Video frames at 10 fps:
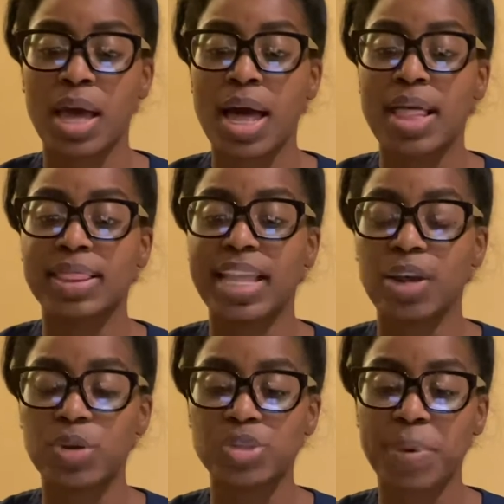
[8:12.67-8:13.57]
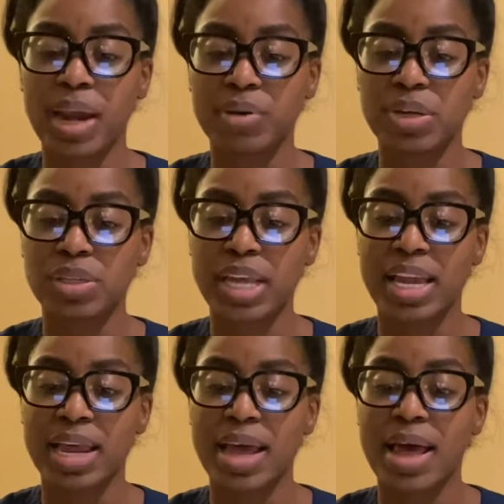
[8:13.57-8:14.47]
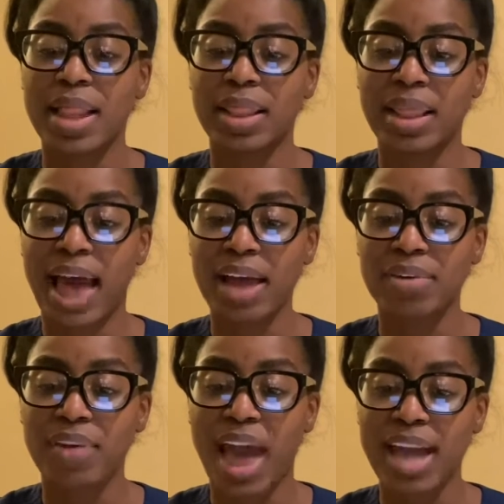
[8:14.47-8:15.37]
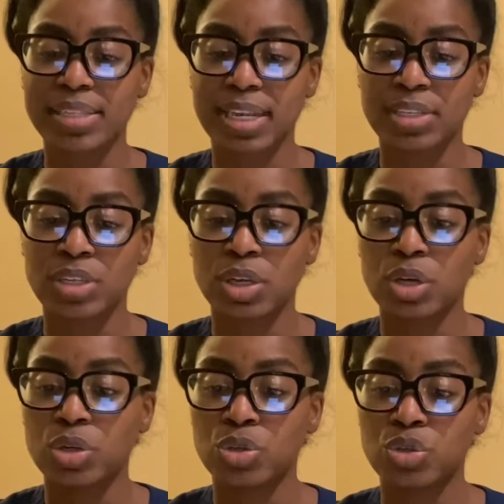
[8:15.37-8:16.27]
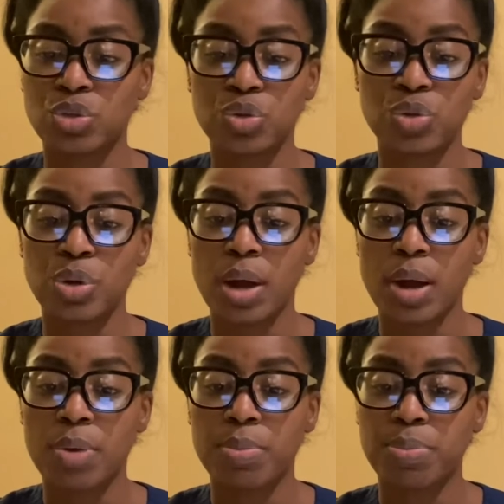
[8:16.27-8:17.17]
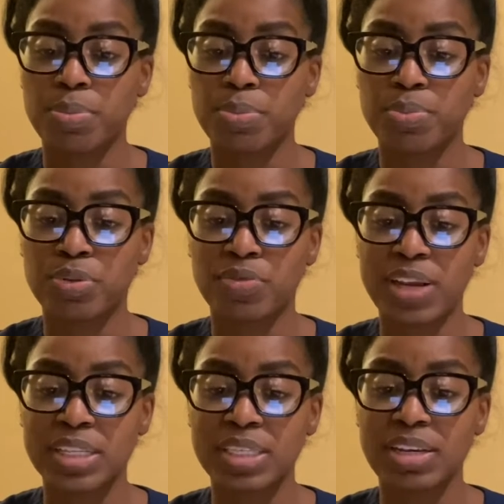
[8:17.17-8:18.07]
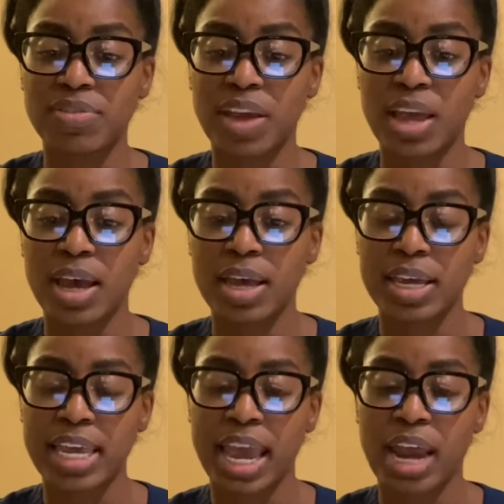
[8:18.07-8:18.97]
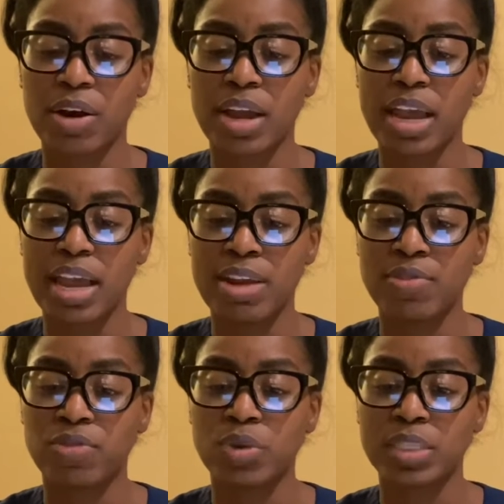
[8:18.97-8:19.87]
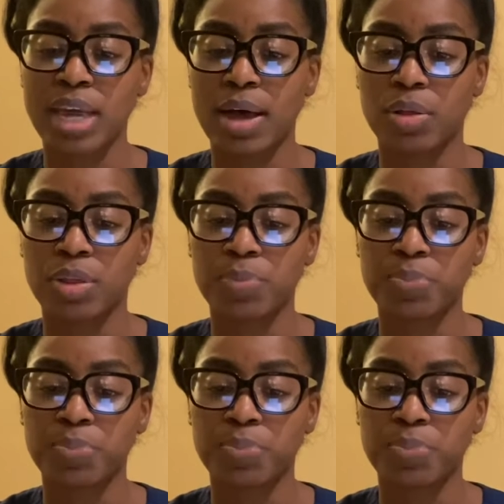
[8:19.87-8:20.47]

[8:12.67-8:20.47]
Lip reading: Language barriers and lack of access to preventative care influence health.